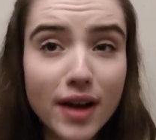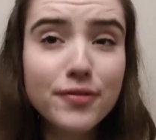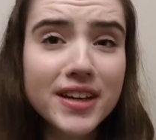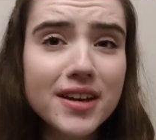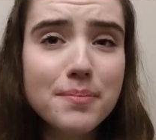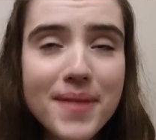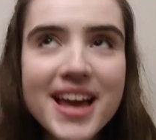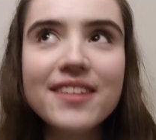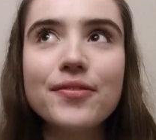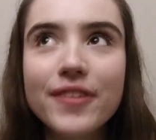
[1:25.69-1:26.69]
So I think a
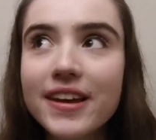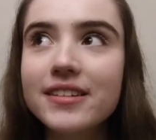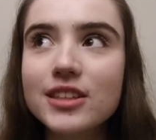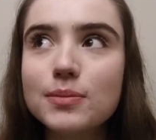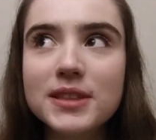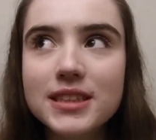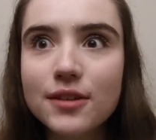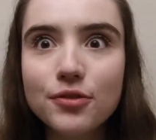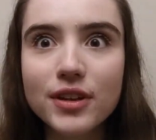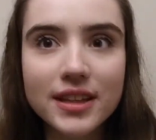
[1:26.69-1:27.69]
main thing that's been
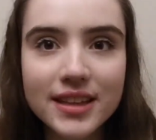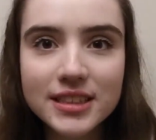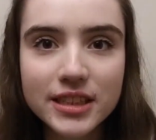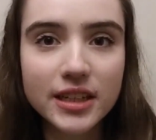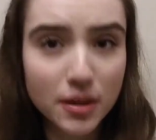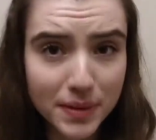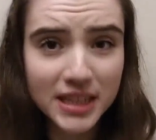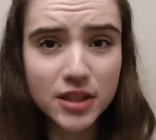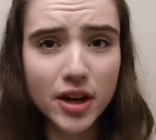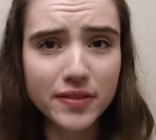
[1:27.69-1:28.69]
different in this year
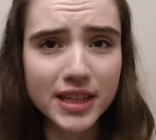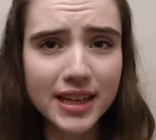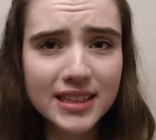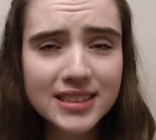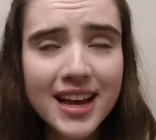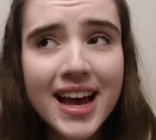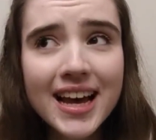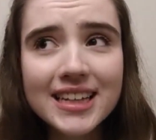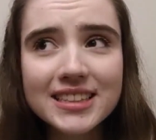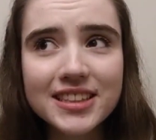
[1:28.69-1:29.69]
compared to other years
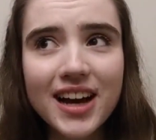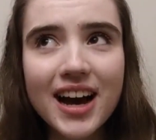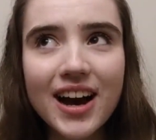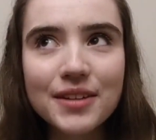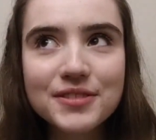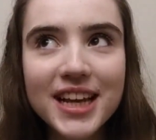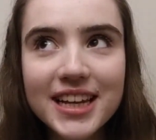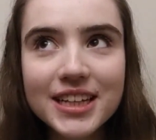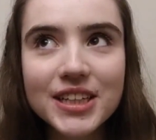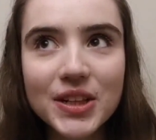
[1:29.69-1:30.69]
is that I've
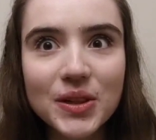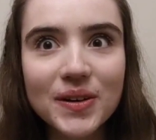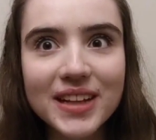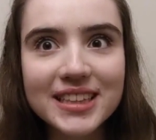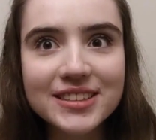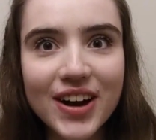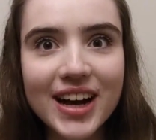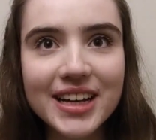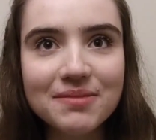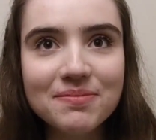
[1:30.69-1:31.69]
taken a lot less
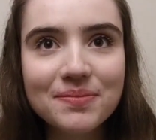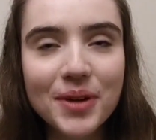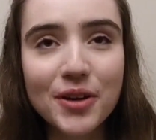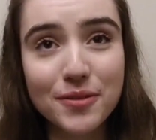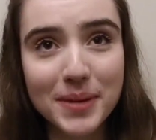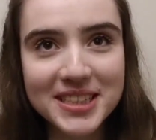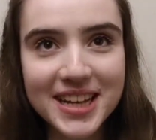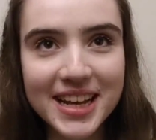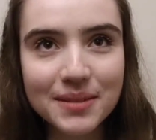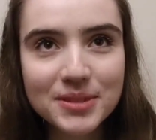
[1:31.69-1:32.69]
time over my
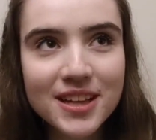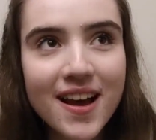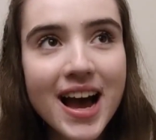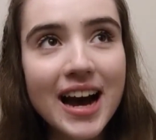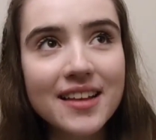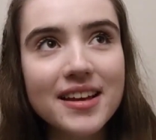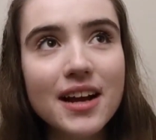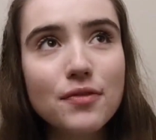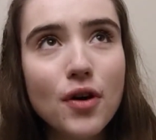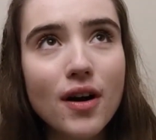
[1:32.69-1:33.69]
tapes. I
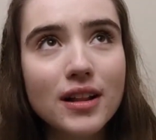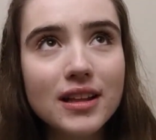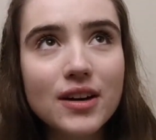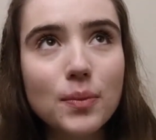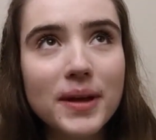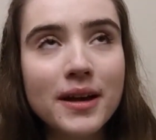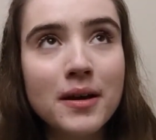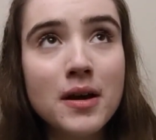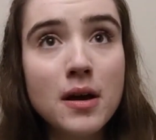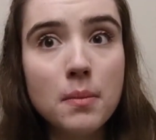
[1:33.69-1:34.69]
think I've got a little bit
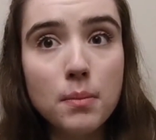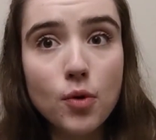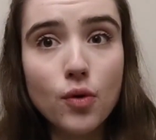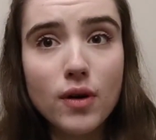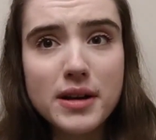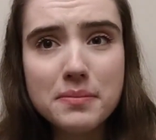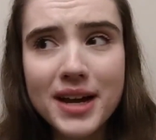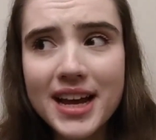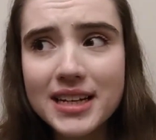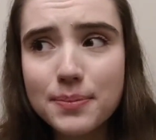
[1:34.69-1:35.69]
more in
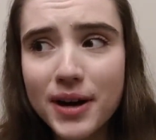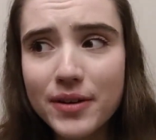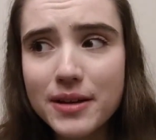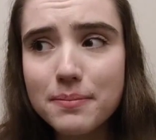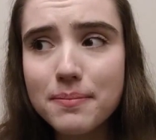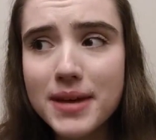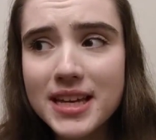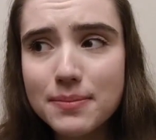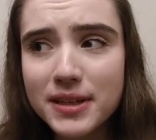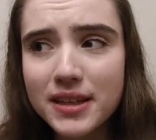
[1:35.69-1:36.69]
my head about it,
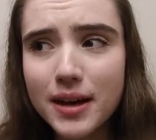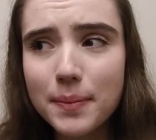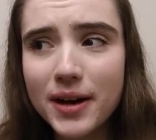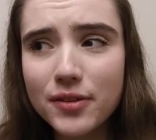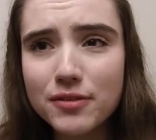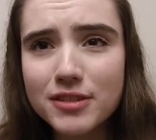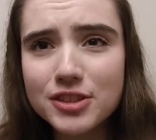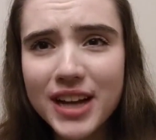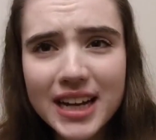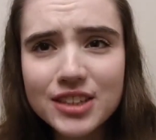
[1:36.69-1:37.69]
maybe about the
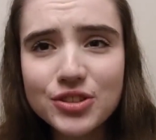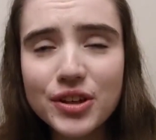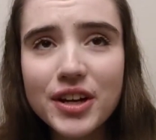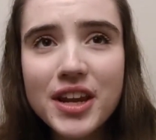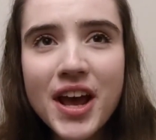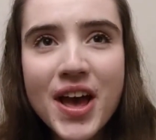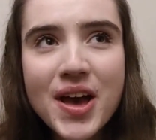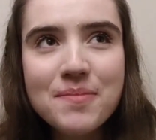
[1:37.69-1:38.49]
rejection,